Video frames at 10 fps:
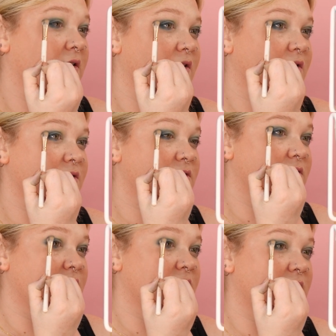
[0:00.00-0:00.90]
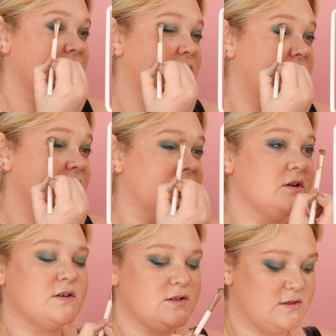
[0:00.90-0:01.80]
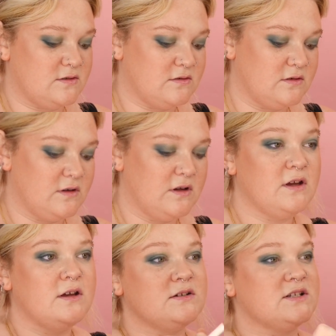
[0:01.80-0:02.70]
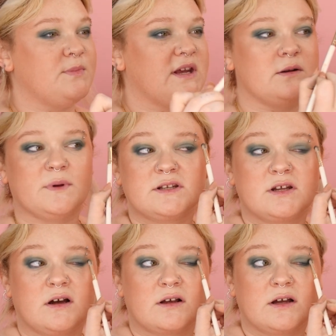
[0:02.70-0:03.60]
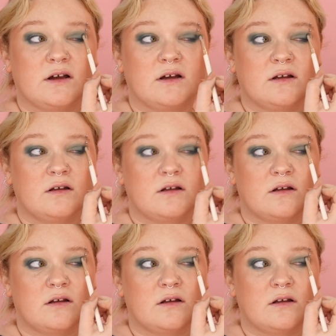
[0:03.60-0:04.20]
on those corners, just make it a bit darker.